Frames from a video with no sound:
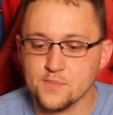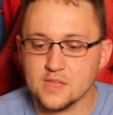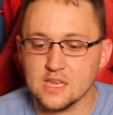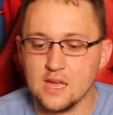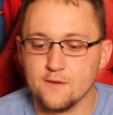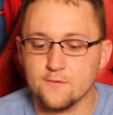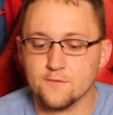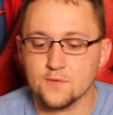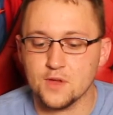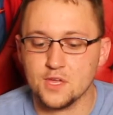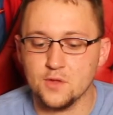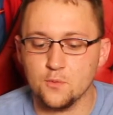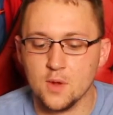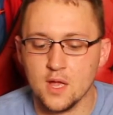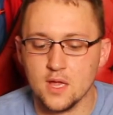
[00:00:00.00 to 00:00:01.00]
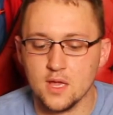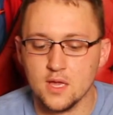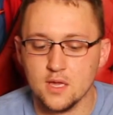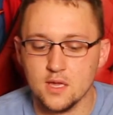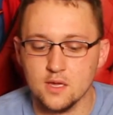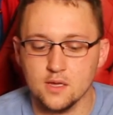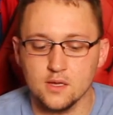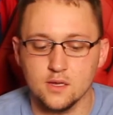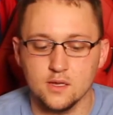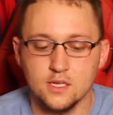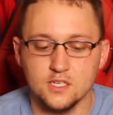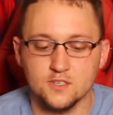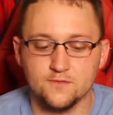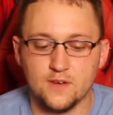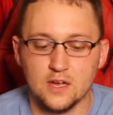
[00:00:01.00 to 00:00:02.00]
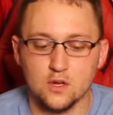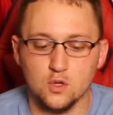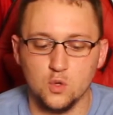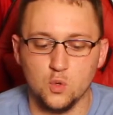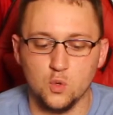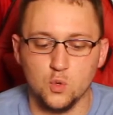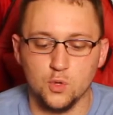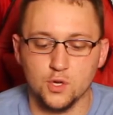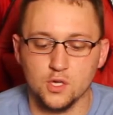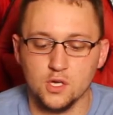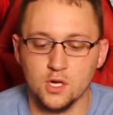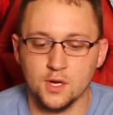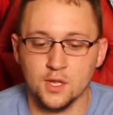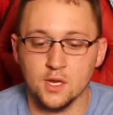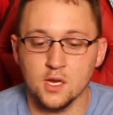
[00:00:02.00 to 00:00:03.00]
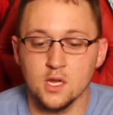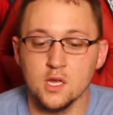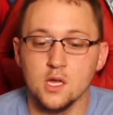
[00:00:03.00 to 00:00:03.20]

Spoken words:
We got Frankie Ray as Firelord on it.